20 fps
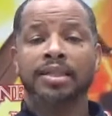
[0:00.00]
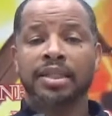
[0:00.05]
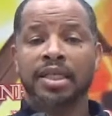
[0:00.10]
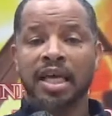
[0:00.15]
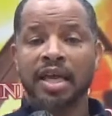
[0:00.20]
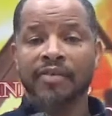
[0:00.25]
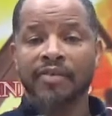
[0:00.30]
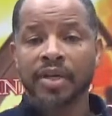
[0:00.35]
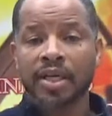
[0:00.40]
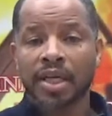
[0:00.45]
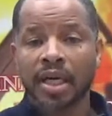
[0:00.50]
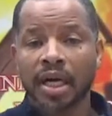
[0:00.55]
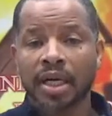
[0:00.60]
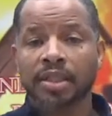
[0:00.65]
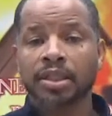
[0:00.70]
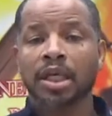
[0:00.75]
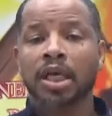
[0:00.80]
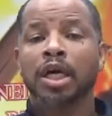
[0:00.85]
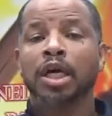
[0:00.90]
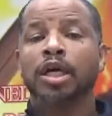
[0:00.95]
has given
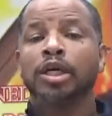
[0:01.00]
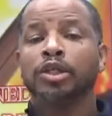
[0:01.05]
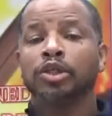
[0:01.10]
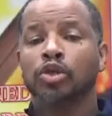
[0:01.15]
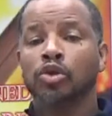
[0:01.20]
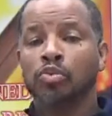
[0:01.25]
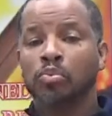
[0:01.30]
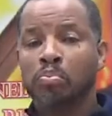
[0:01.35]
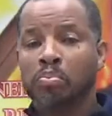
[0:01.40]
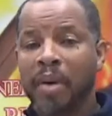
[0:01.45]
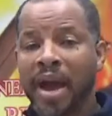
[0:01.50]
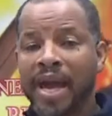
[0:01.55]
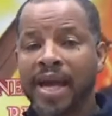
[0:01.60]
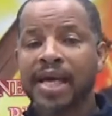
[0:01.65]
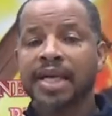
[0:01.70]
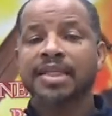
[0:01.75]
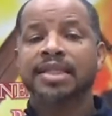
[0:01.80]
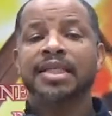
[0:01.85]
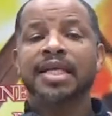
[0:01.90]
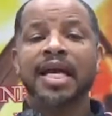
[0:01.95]
us to make
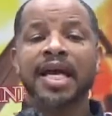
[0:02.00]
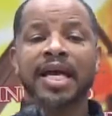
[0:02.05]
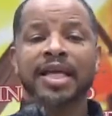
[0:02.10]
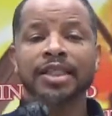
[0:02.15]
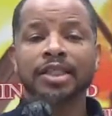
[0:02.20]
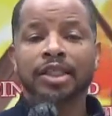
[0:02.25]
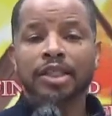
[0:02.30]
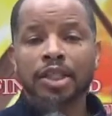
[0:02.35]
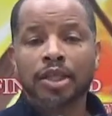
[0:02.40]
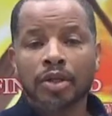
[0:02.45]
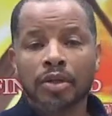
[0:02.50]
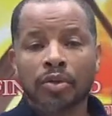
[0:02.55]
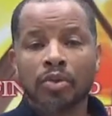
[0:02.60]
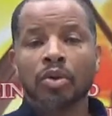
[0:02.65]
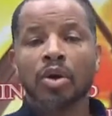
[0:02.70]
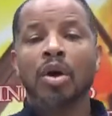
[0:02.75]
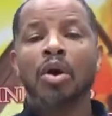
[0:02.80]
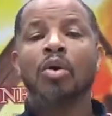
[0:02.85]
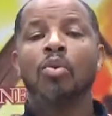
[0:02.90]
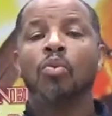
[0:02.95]
us into